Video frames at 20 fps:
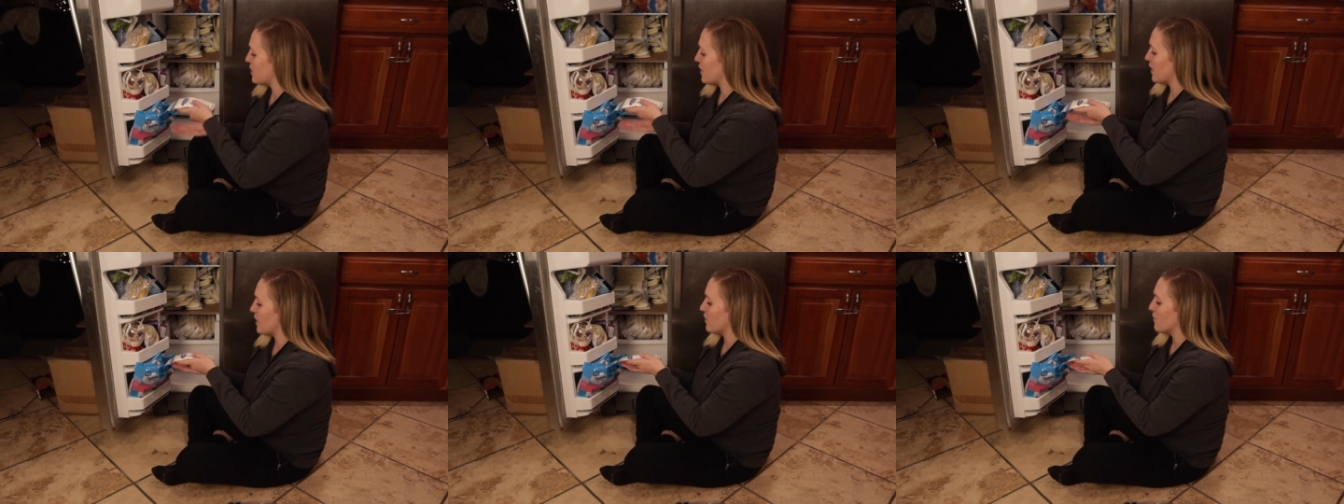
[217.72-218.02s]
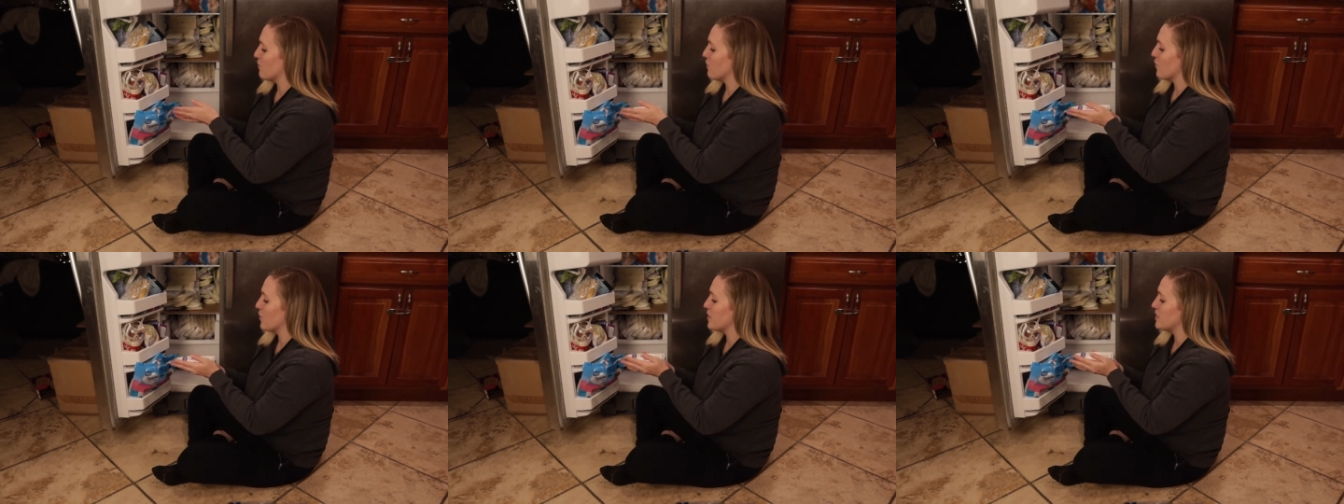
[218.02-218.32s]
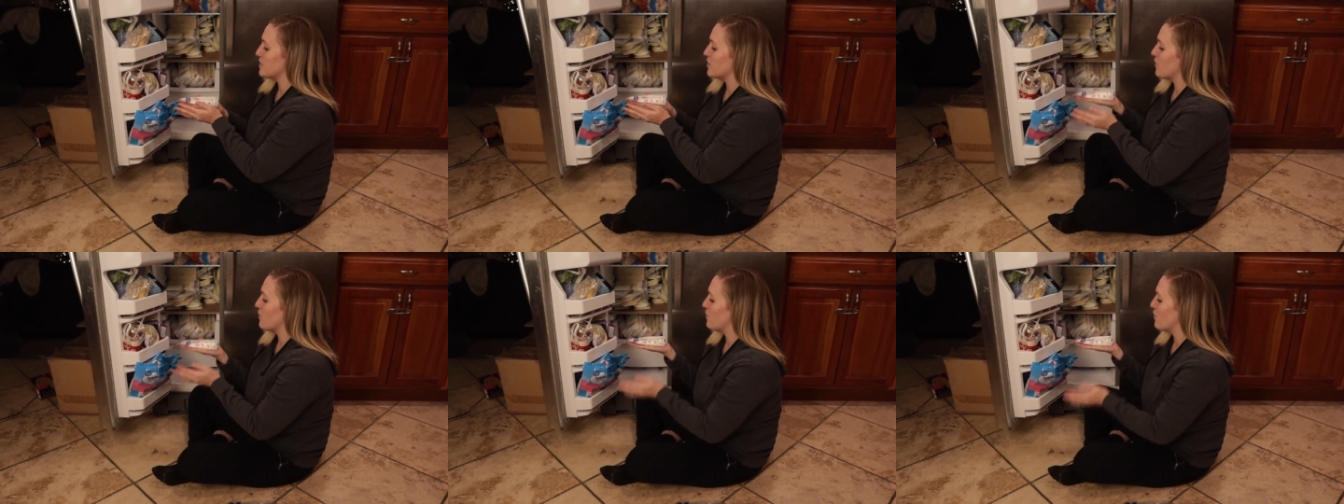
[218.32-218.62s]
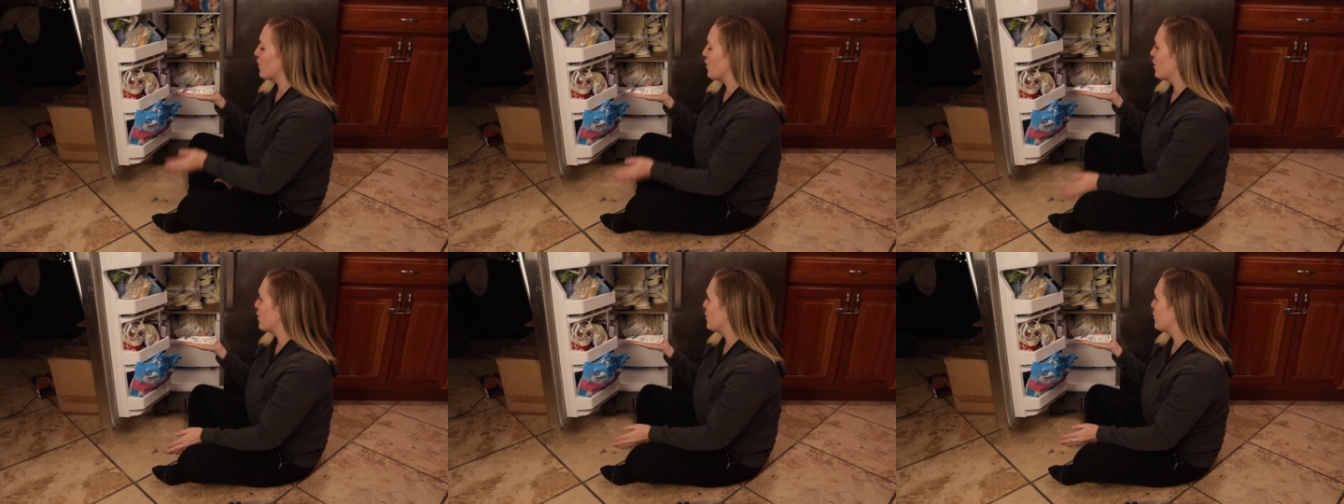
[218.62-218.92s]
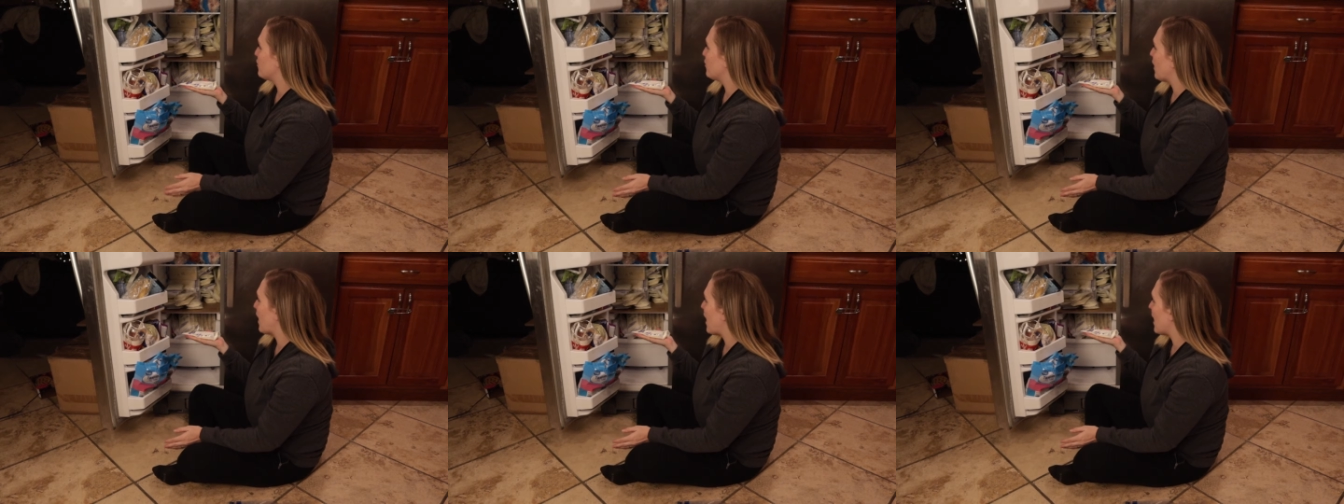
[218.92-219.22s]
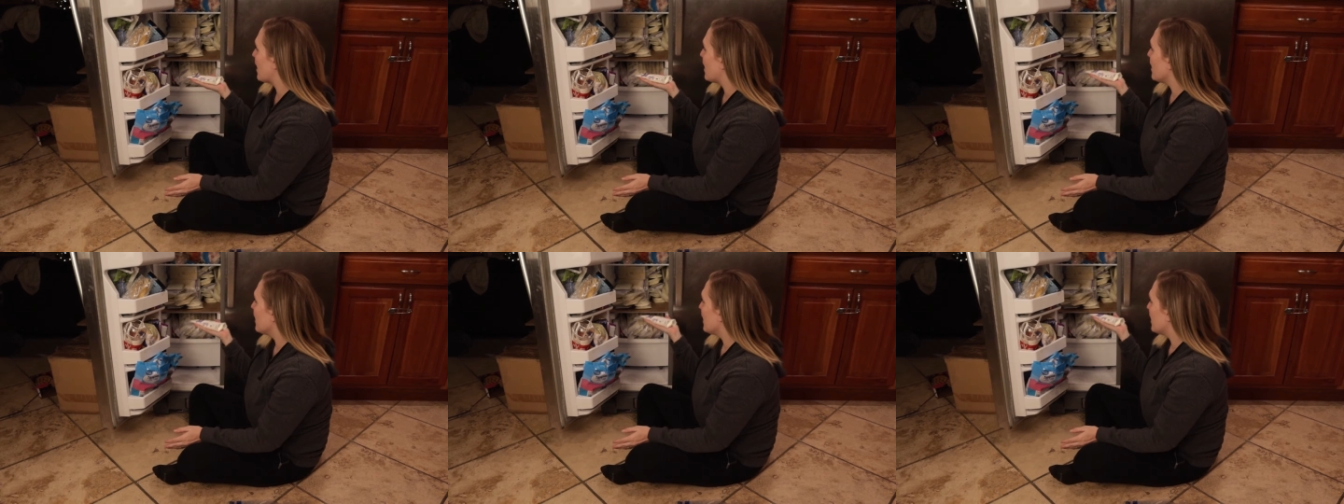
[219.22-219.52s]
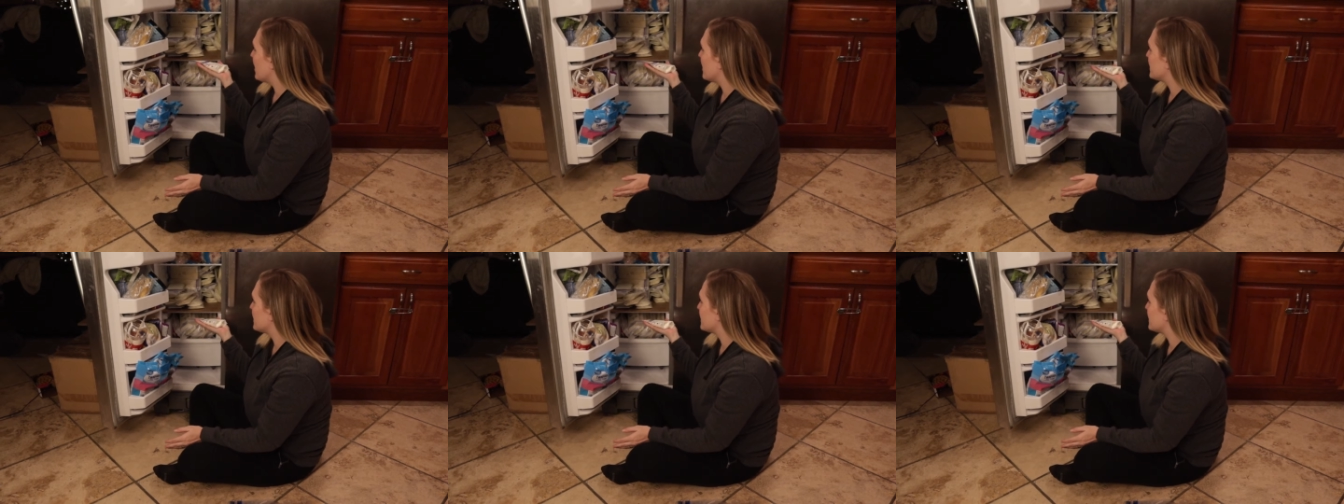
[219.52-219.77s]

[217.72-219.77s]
they can freeze very flat and